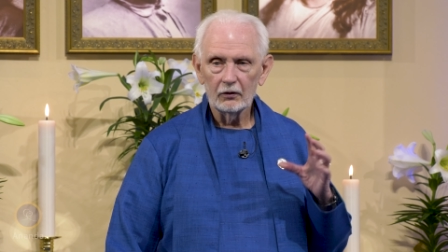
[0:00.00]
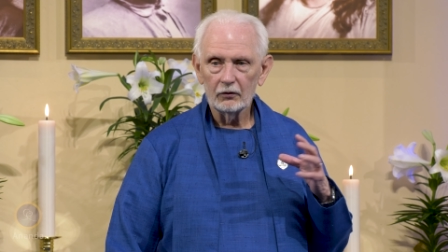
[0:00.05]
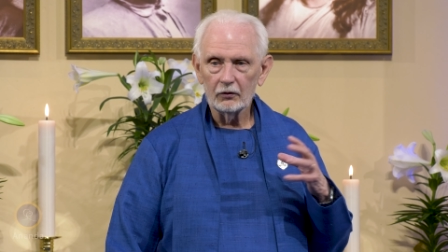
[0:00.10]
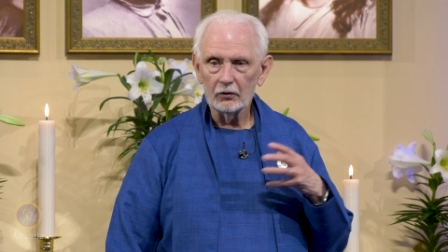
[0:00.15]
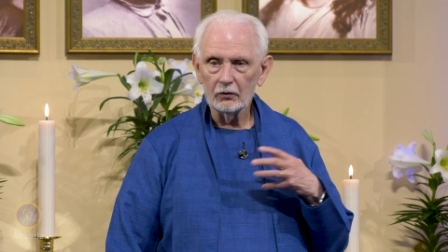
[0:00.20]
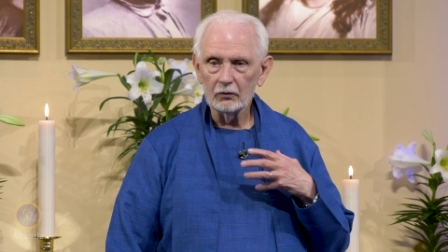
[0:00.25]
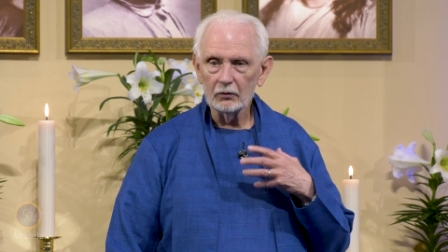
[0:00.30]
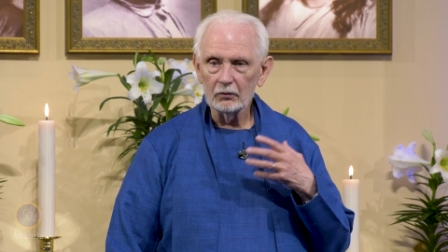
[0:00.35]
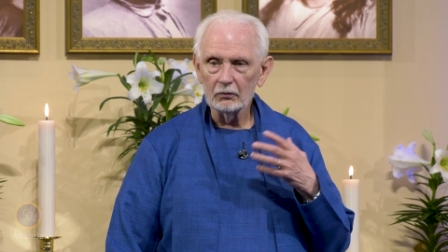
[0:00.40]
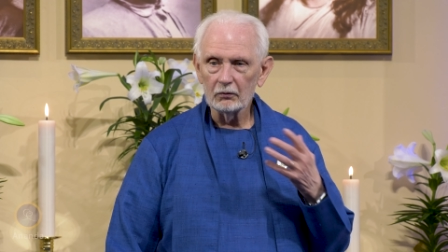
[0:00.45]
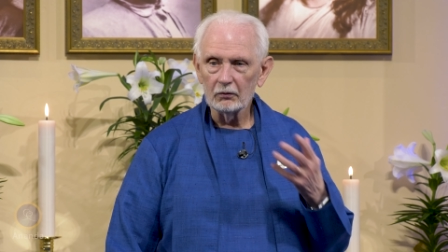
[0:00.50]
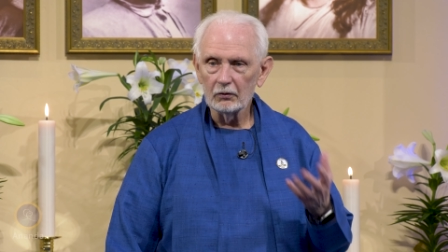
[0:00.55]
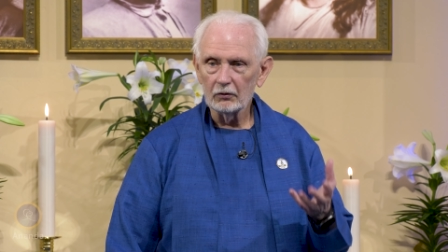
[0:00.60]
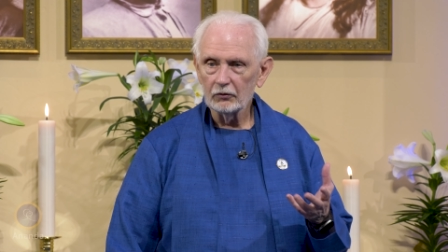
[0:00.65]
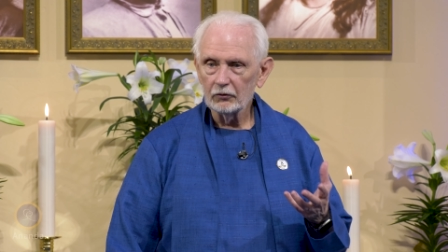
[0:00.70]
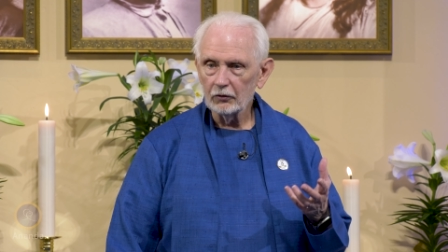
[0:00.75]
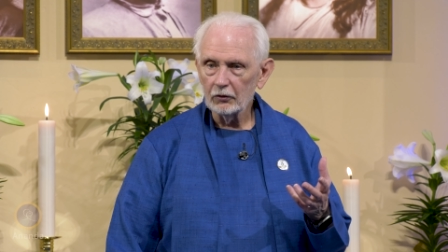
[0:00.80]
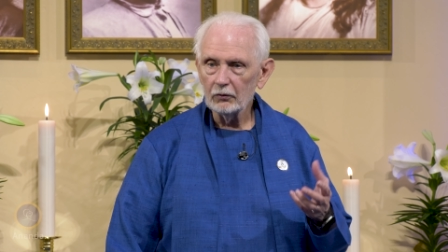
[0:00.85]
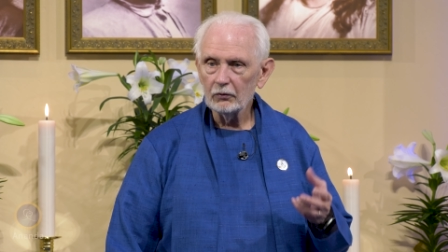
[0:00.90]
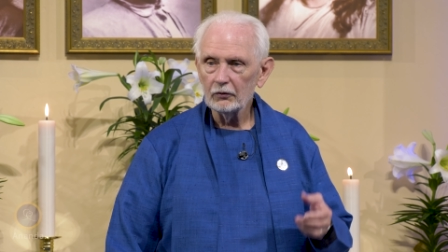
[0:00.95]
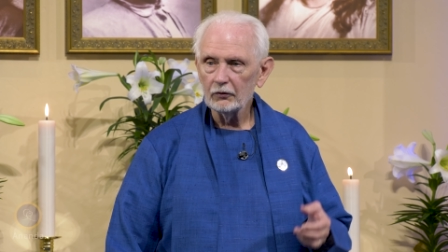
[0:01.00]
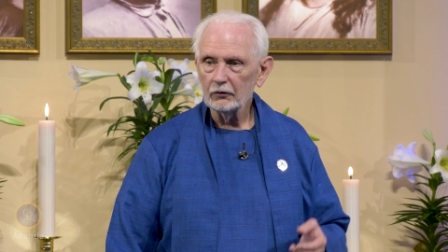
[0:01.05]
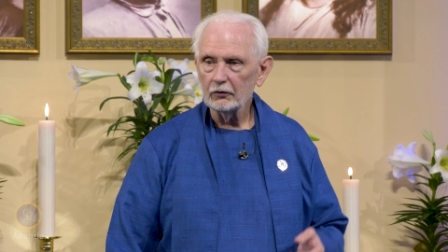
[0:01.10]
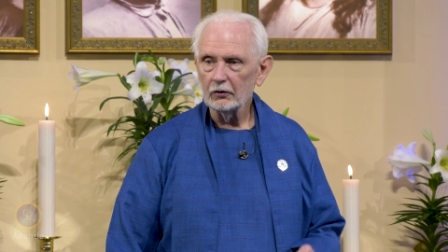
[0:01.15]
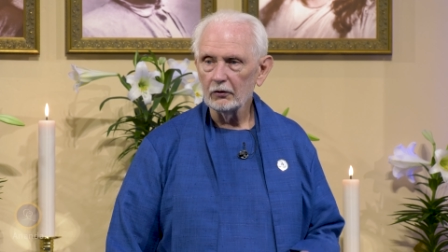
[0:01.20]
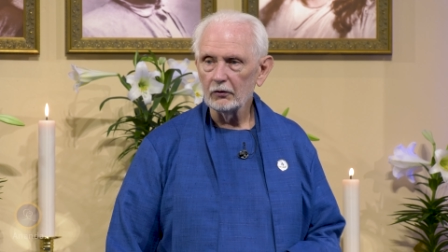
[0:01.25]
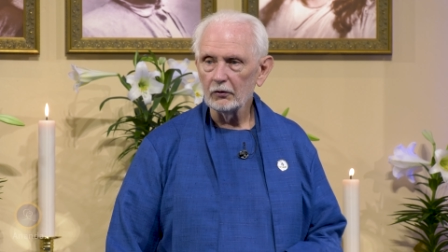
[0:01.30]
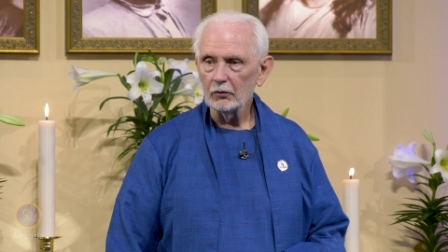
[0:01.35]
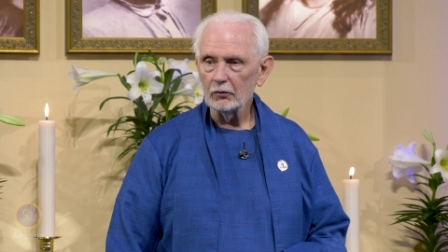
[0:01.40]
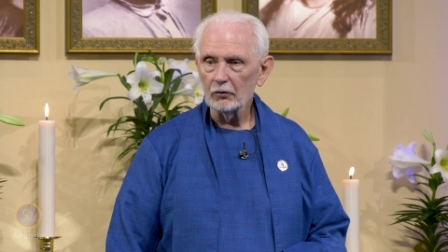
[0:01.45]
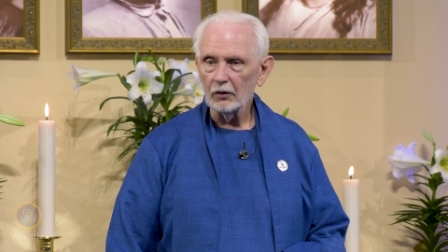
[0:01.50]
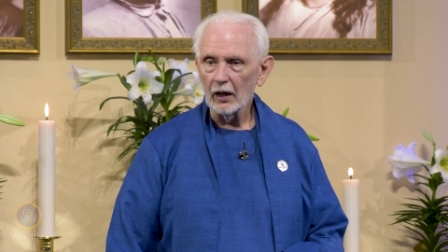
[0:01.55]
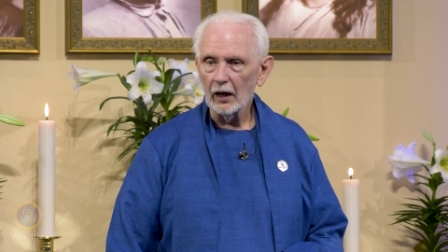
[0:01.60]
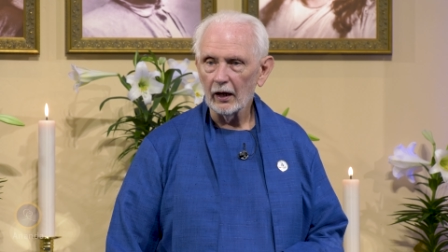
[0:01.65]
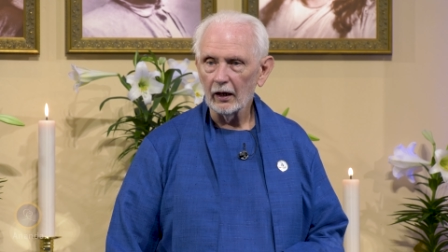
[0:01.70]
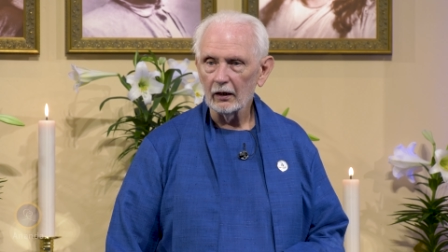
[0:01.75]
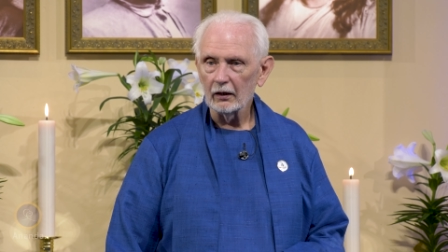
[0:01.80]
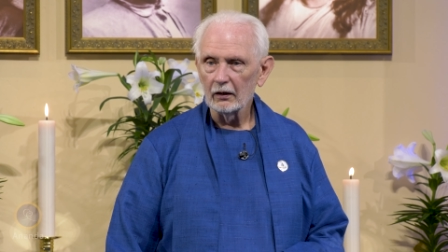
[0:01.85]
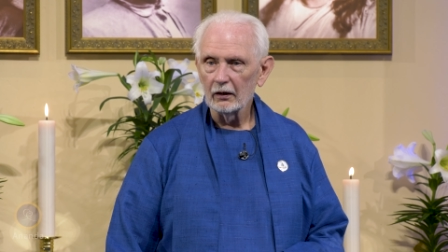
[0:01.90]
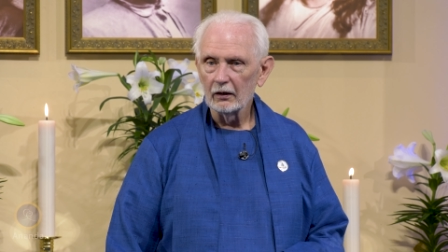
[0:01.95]
to choose to do
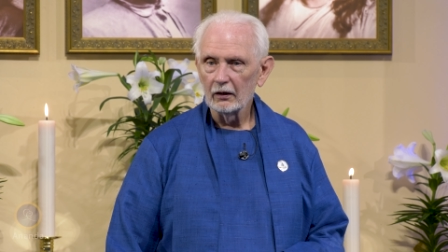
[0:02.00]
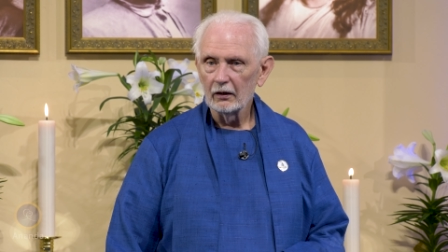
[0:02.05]
that?